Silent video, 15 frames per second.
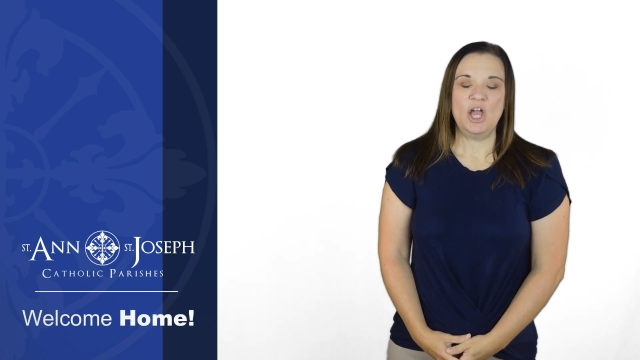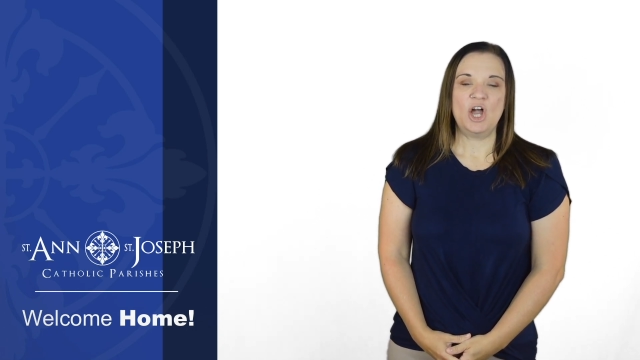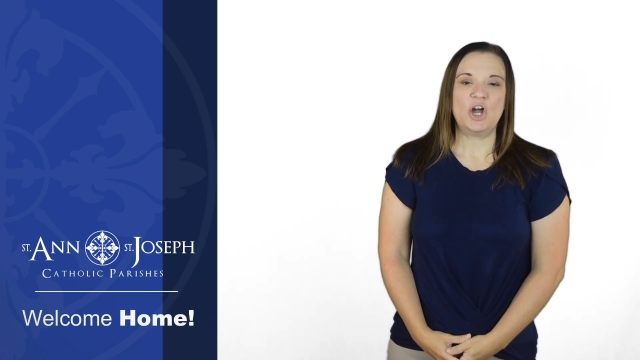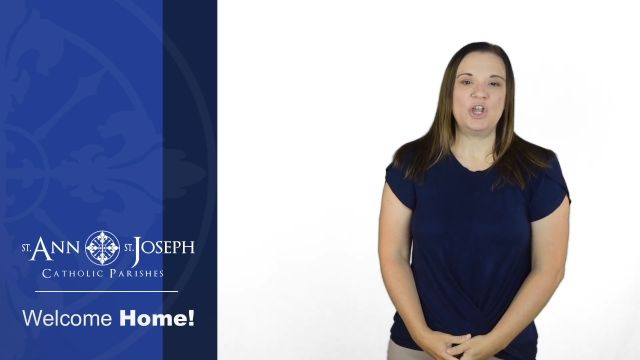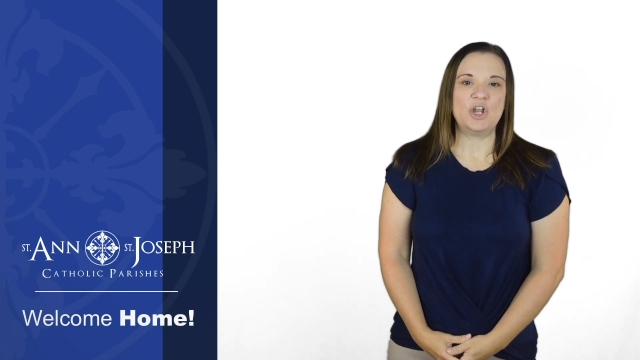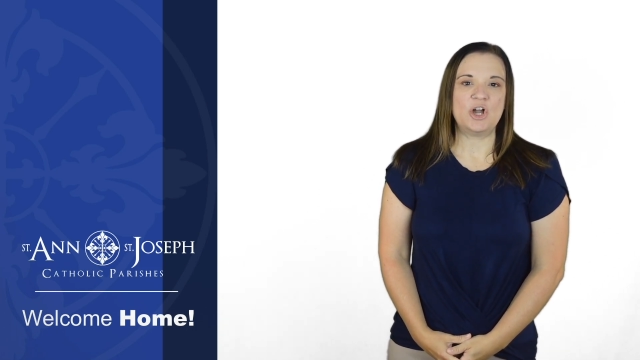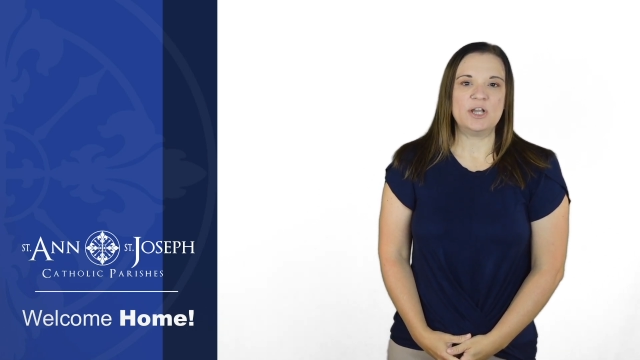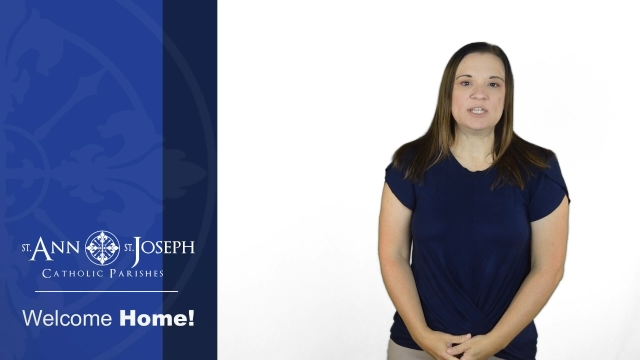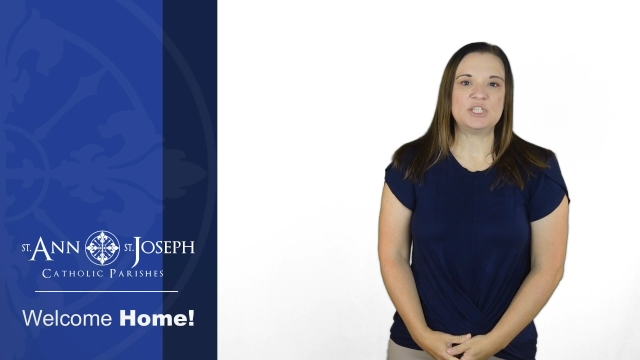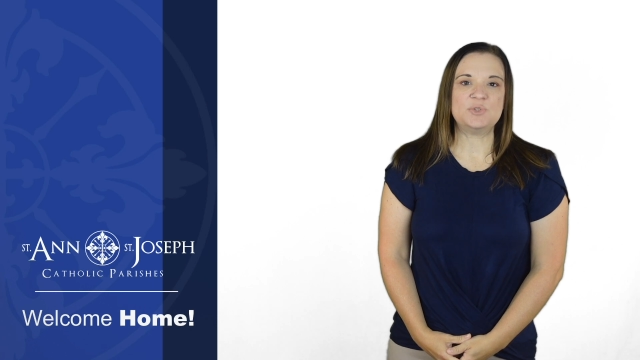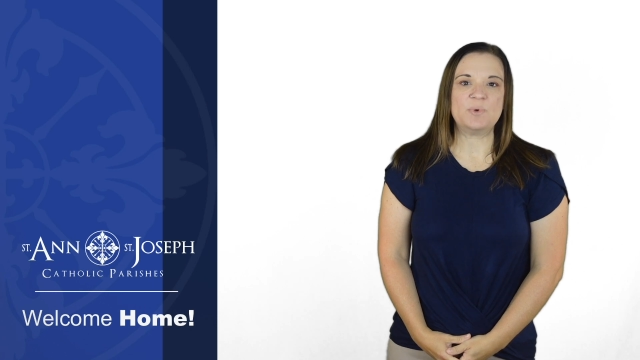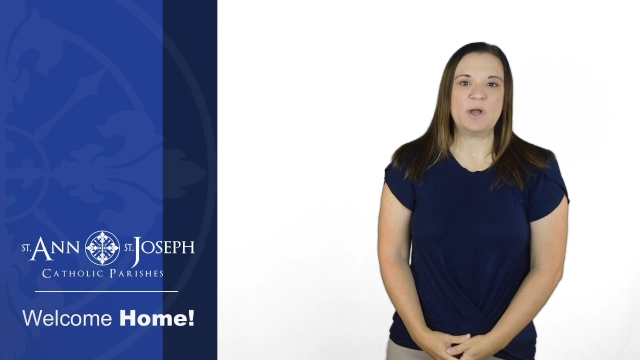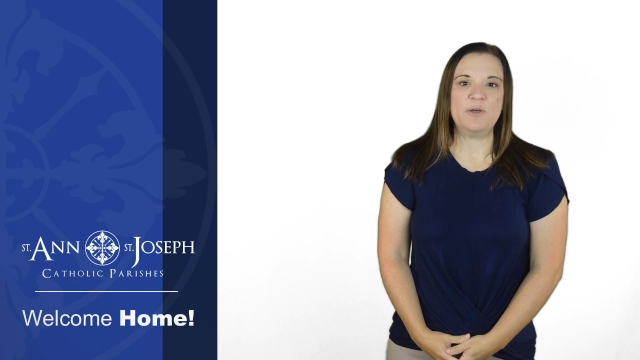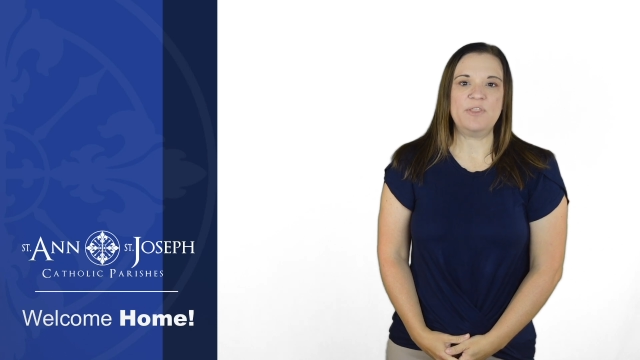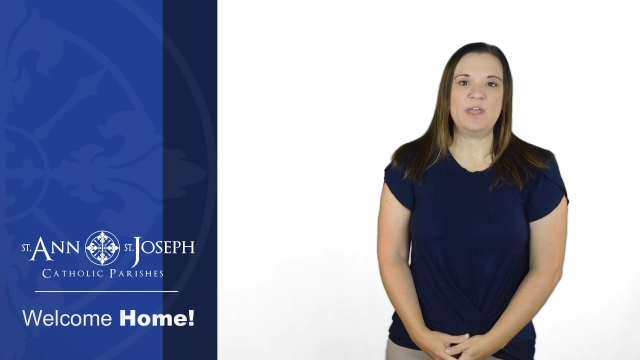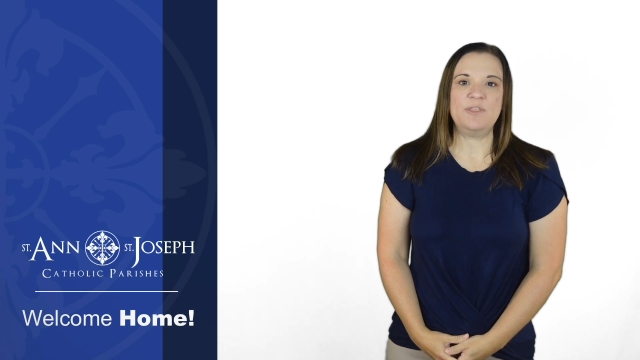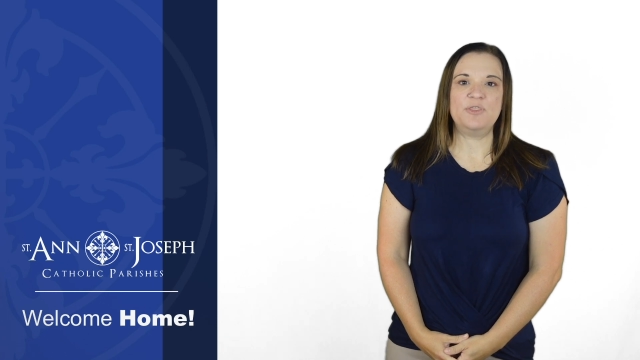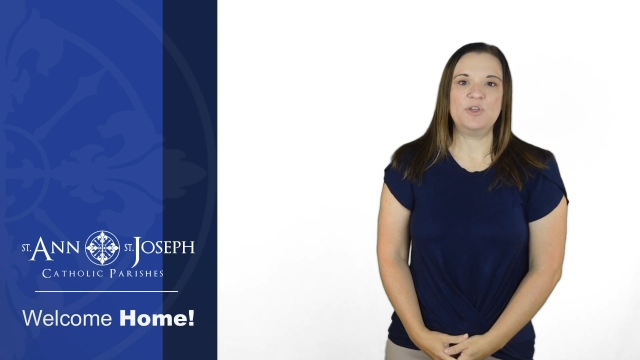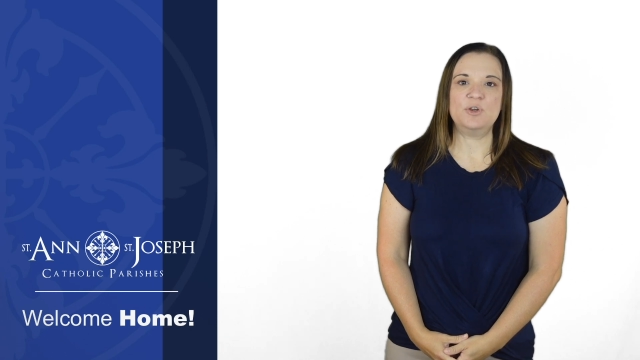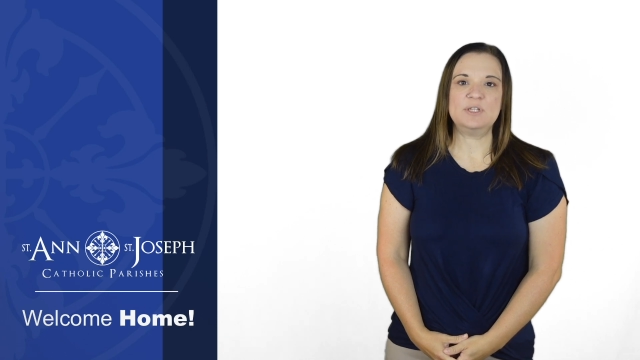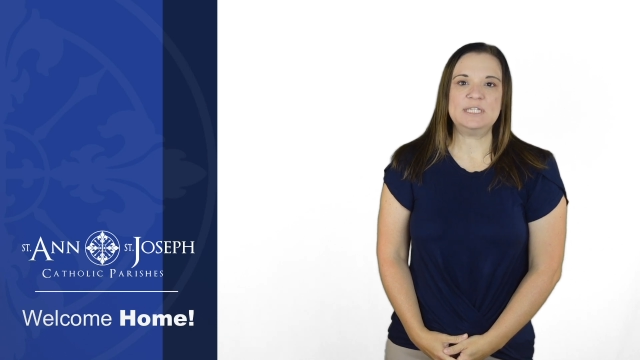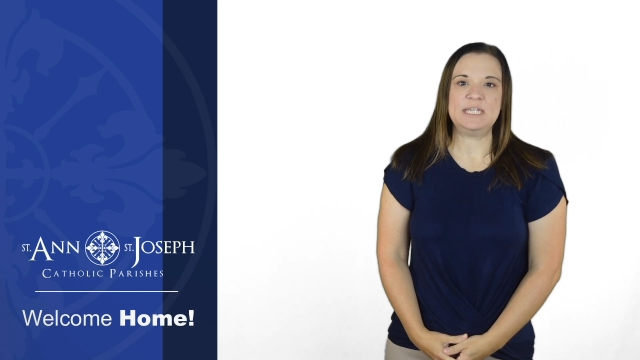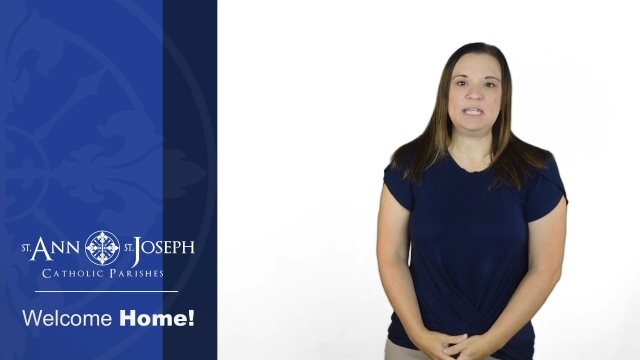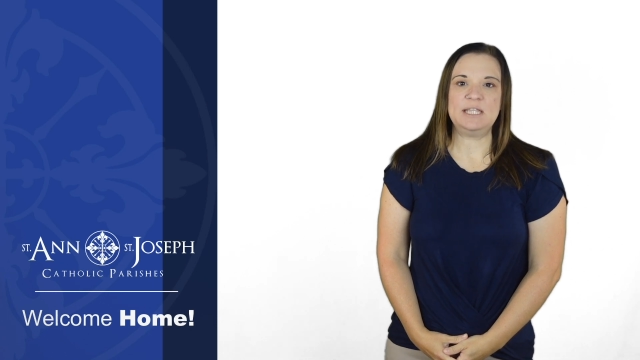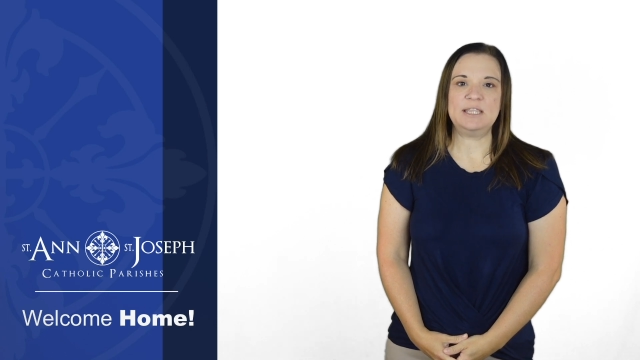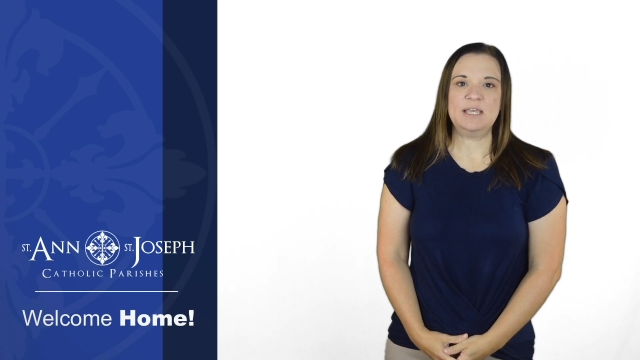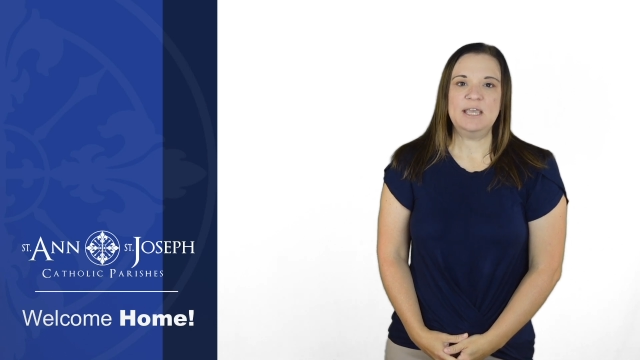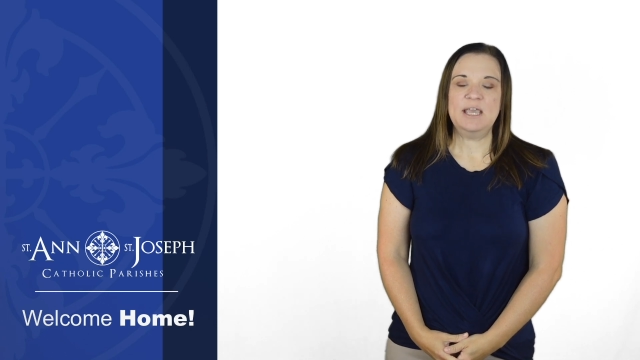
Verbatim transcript: on August 12th and 13th